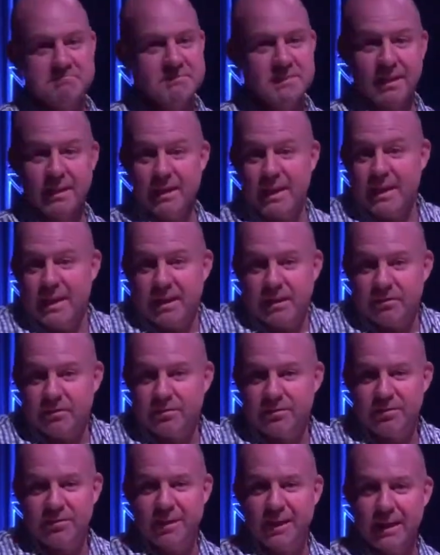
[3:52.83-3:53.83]
to
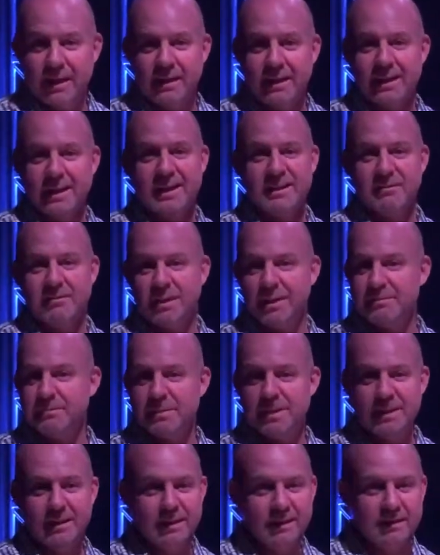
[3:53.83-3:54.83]
life at any event,
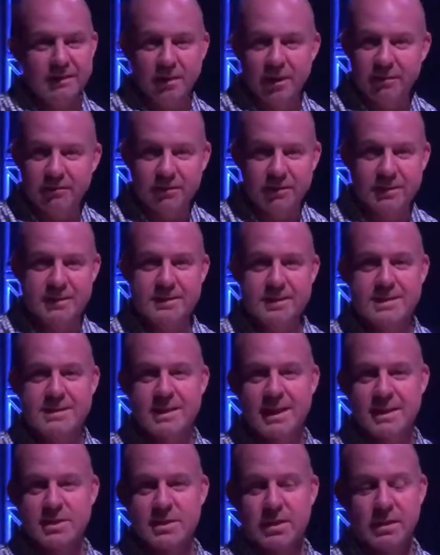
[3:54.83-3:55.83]
meeting, conference,
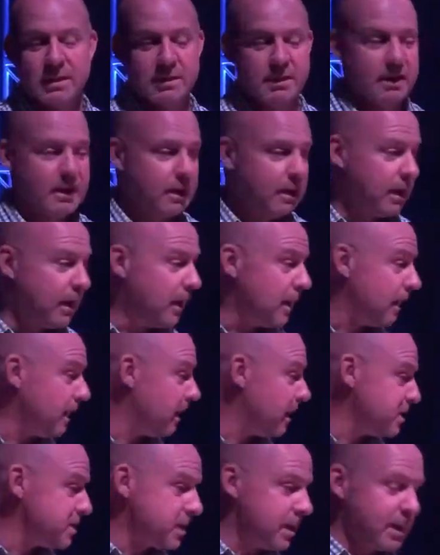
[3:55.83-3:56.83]
etc uh,
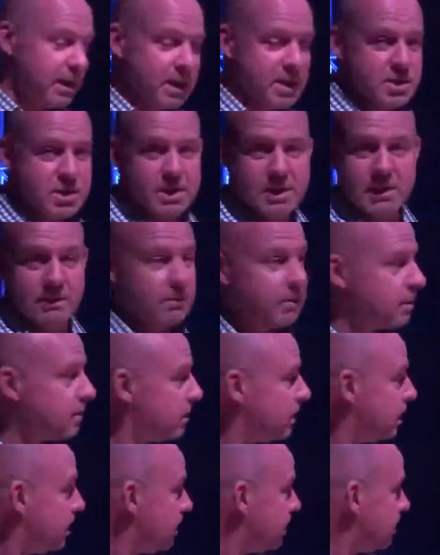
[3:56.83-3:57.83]
education even.
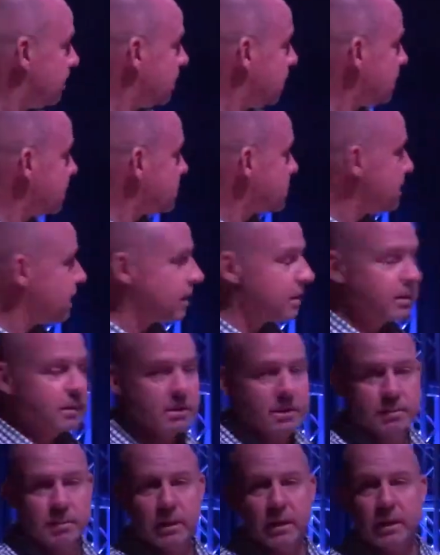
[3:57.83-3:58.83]
And, you're taking a
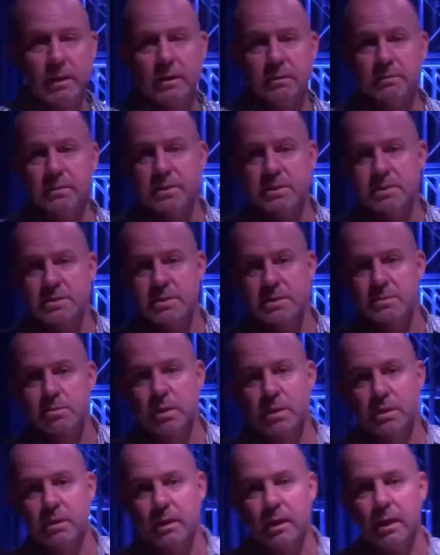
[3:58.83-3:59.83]
look behind me. This is with